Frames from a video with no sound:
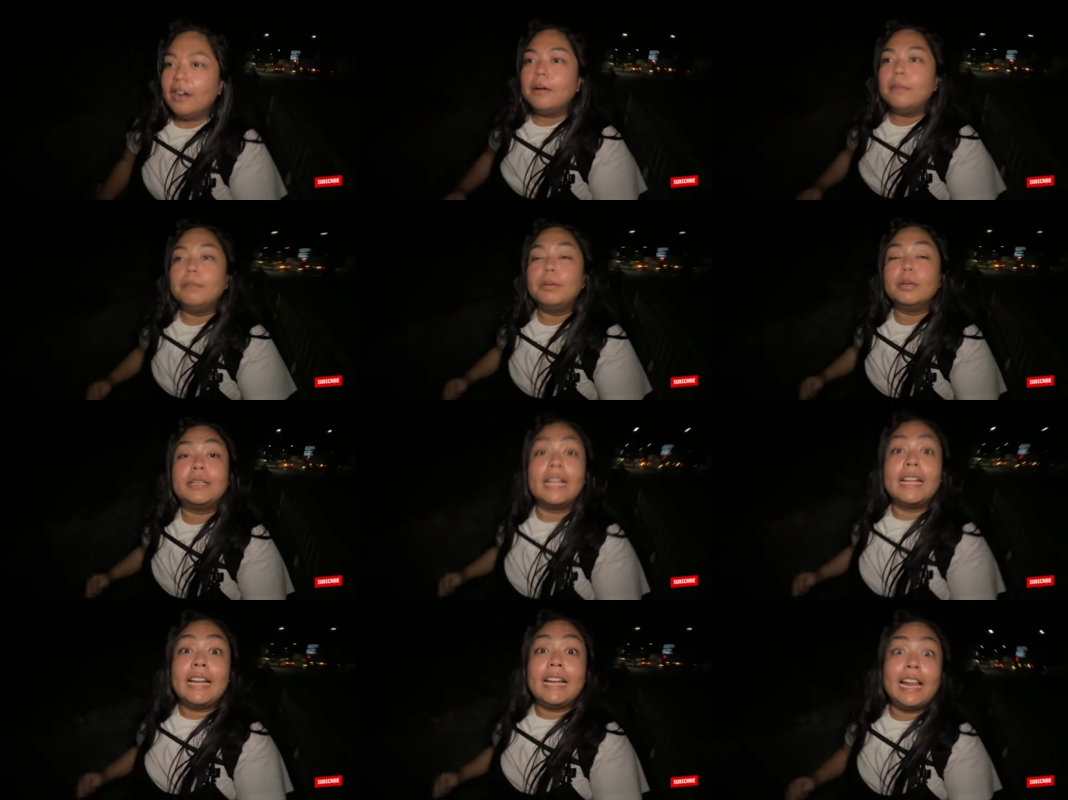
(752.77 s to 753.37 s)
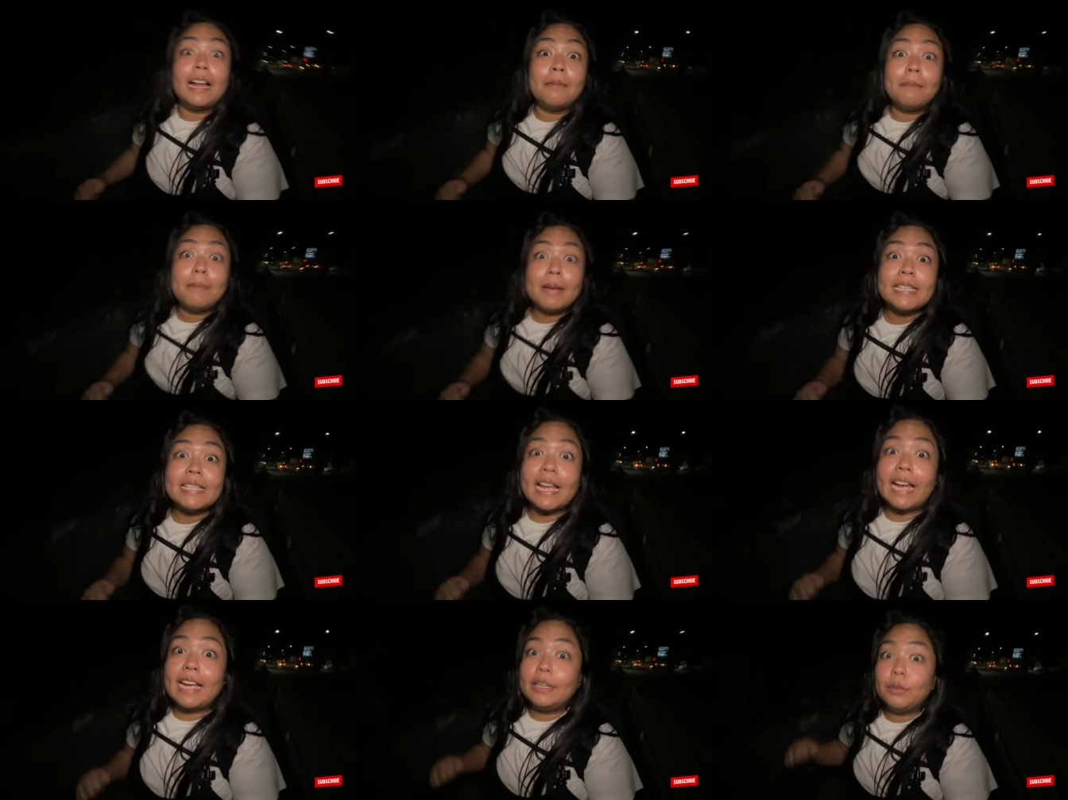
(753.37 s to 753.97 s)
Buti na lang may
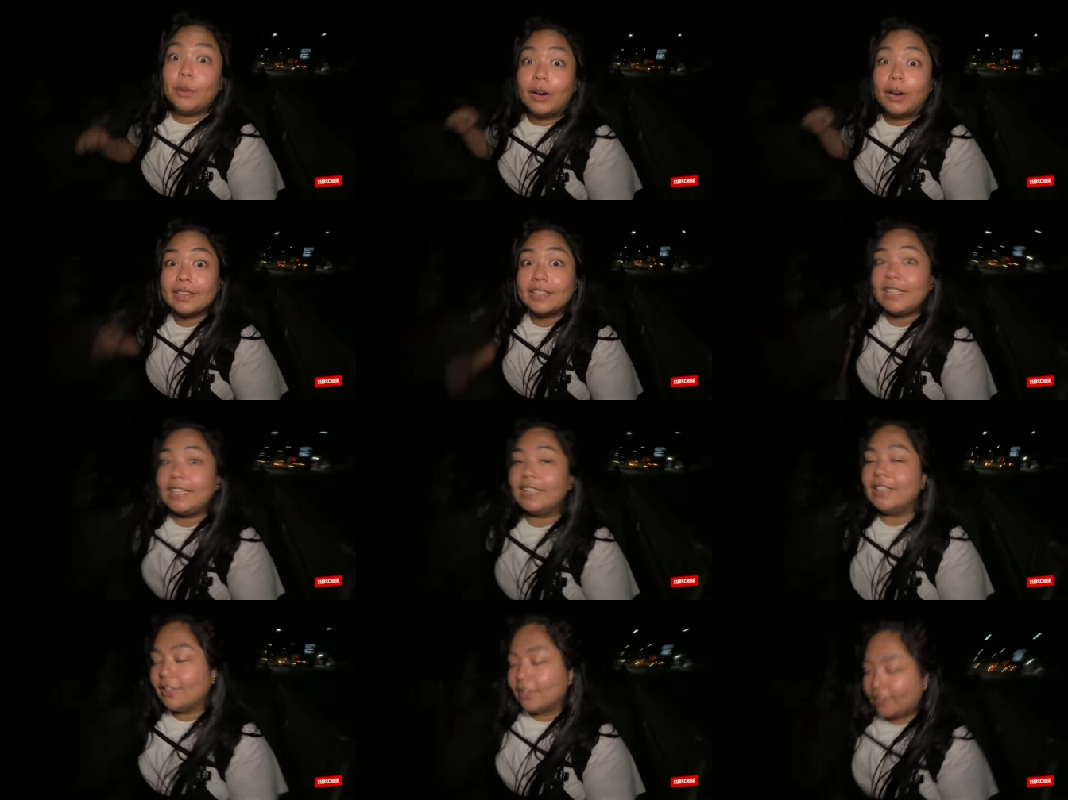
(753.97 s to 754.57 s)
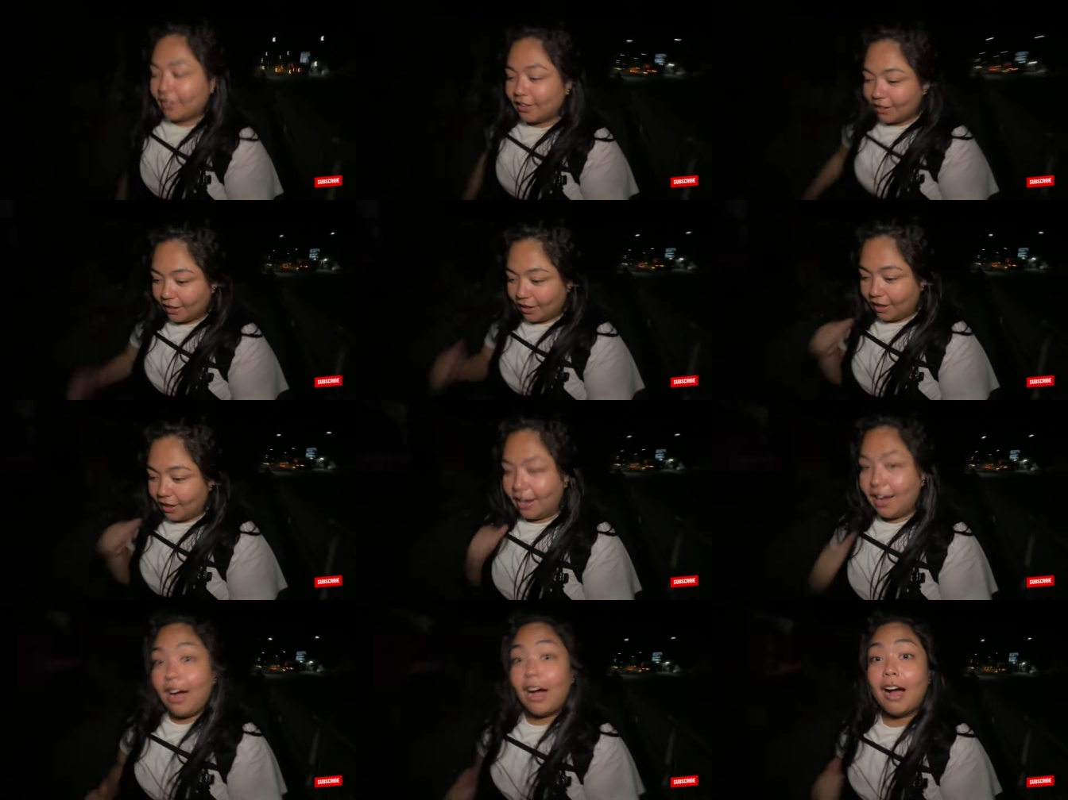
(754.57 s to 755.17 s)
sidewalk dito.
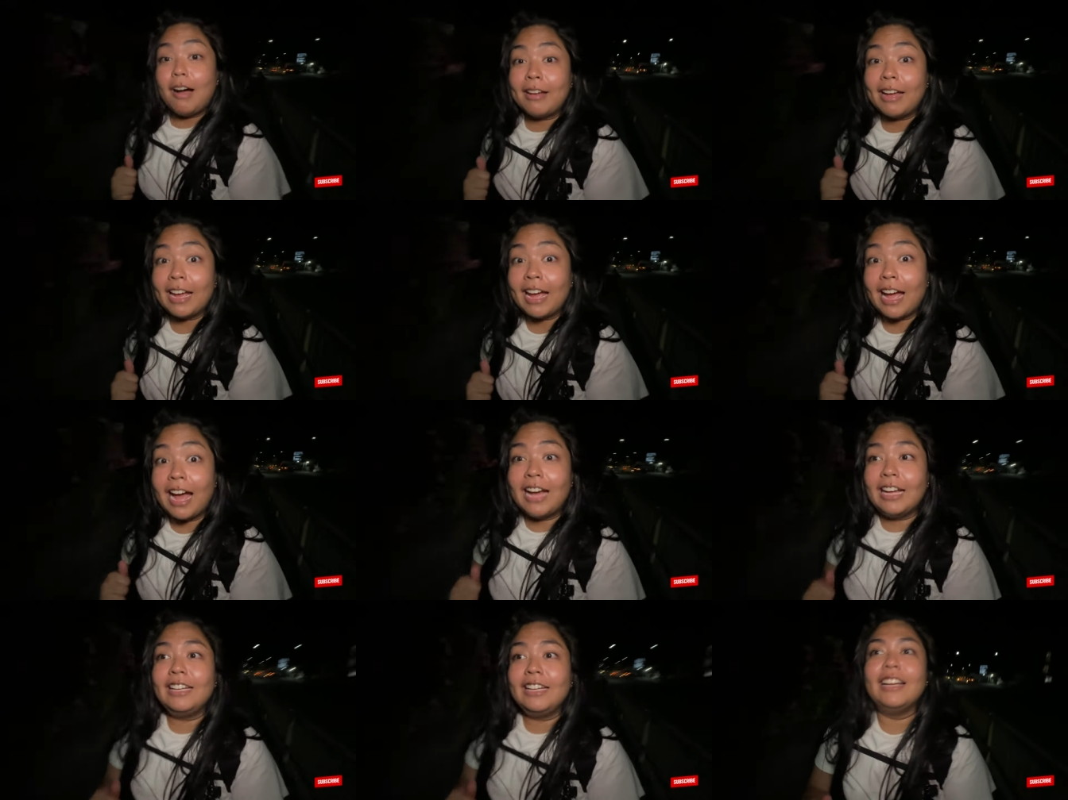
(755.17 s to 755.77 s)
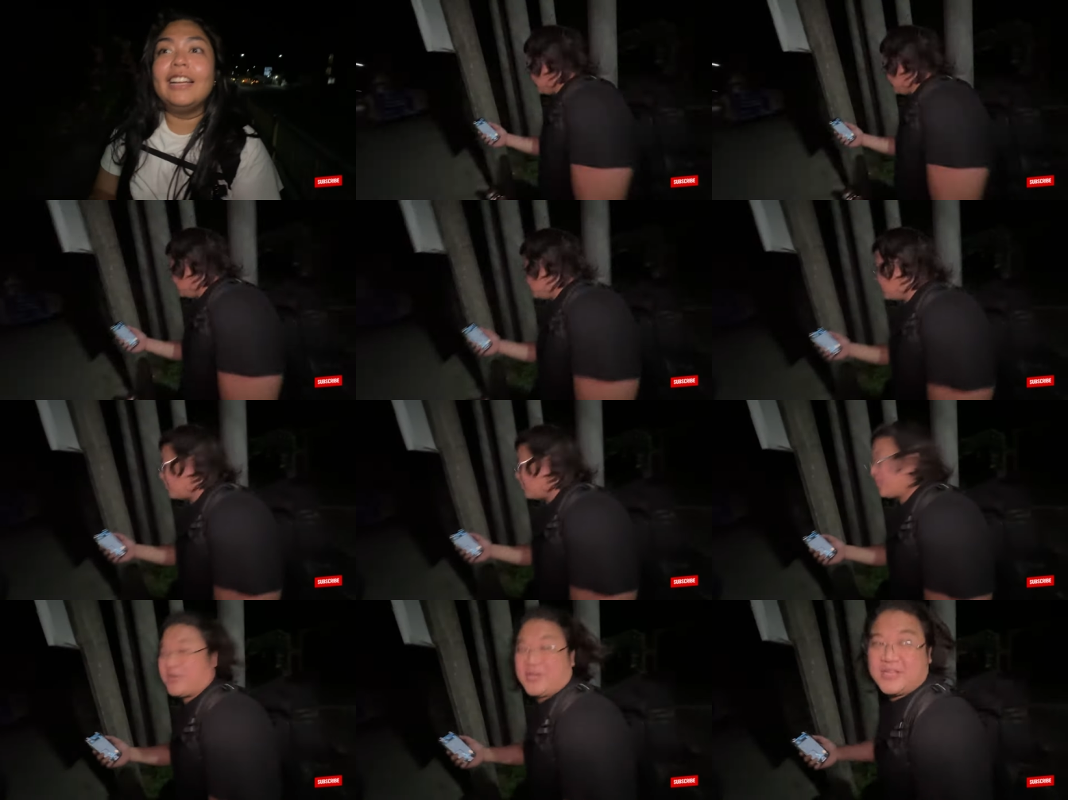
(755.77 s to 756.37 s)
Oh my God! So
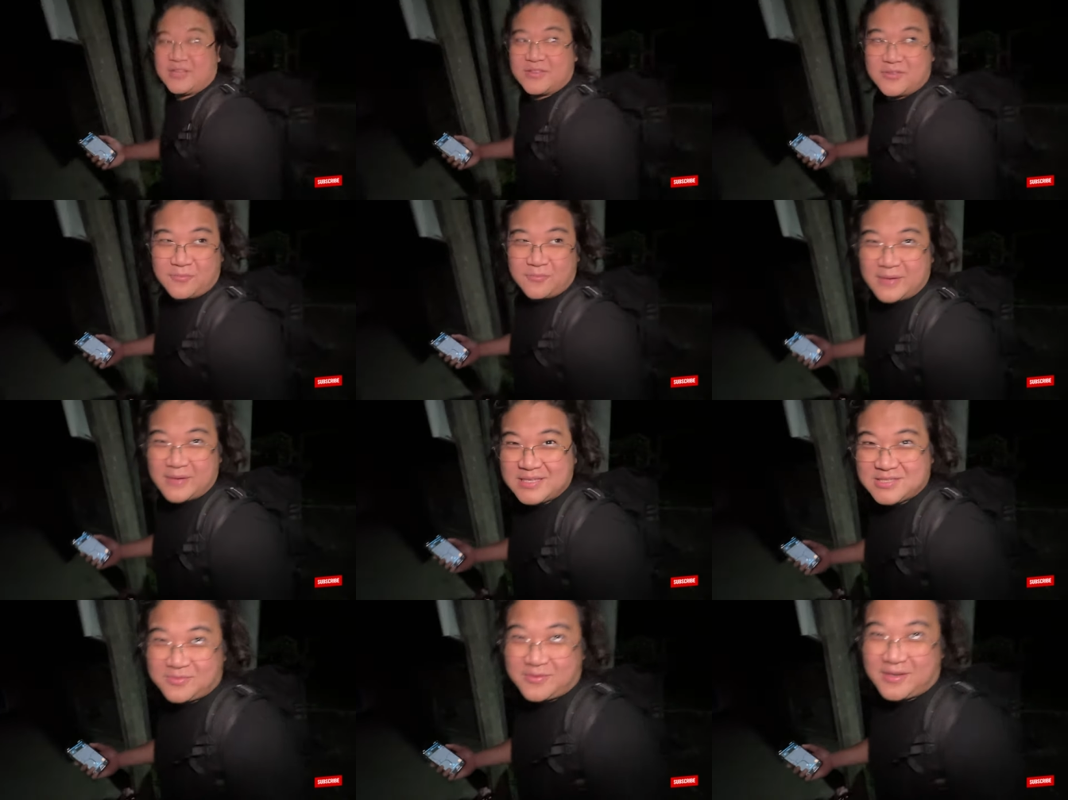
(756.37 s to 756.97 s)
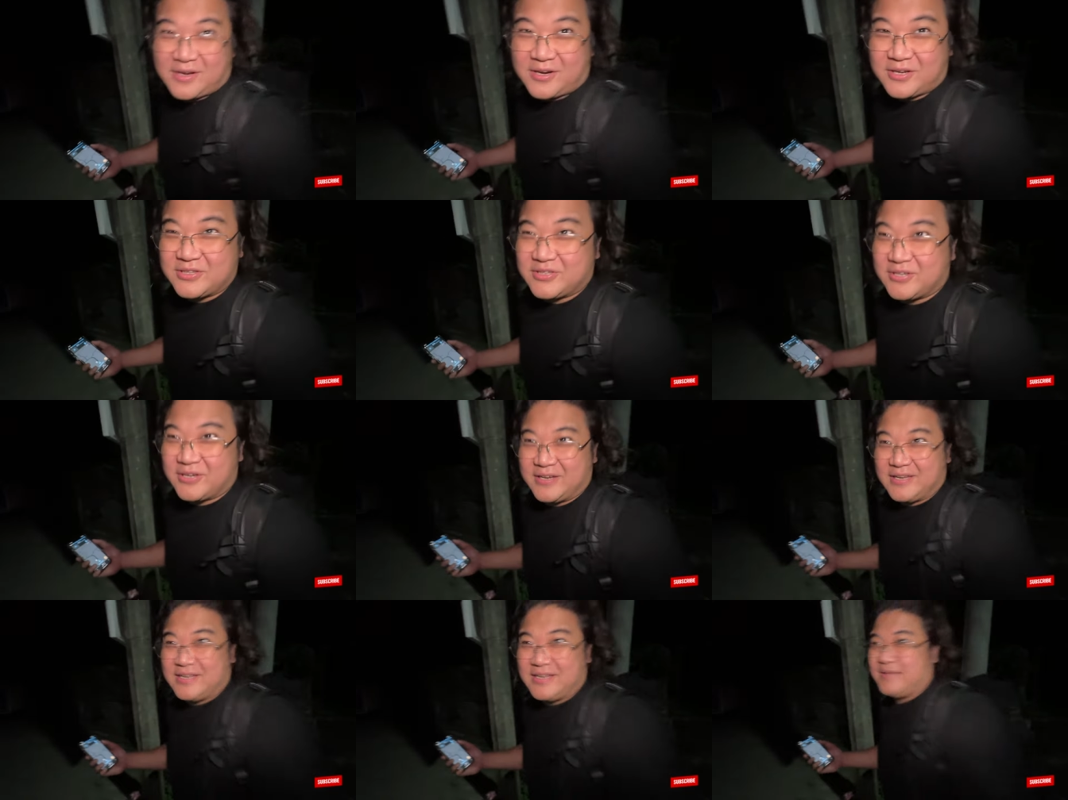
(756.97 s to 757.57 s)
according to Waze, we are
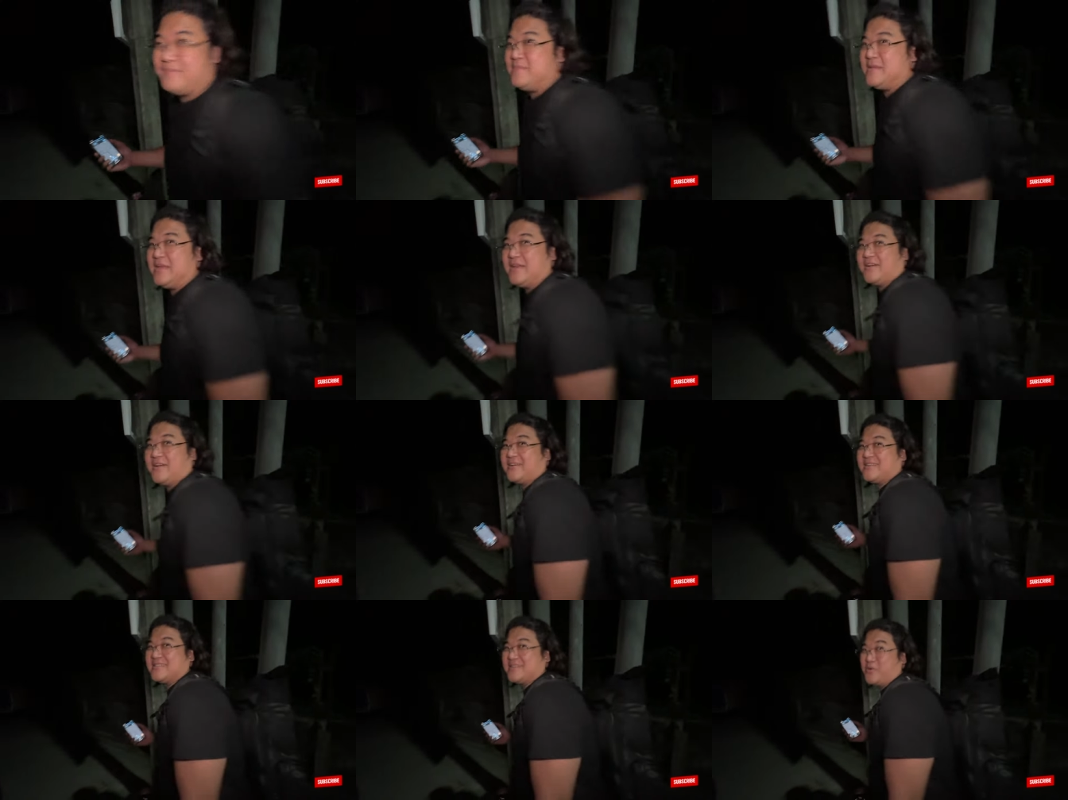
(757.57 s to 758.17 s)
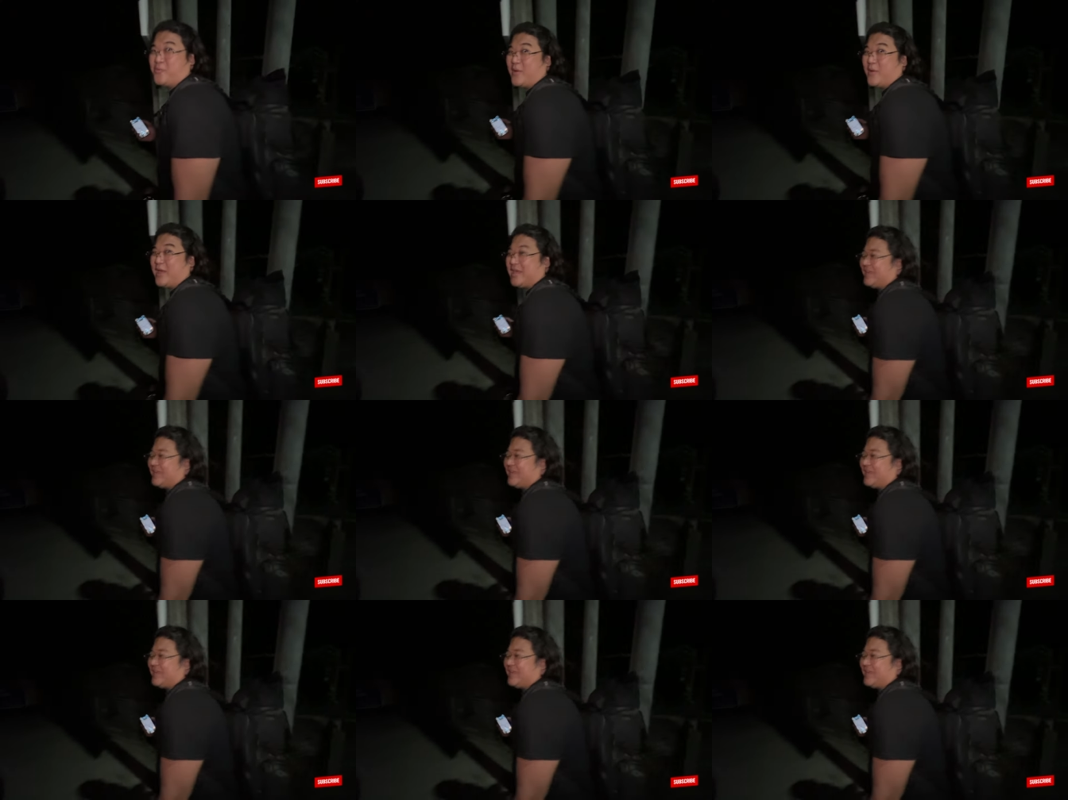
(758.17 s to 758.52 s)
30 meters away.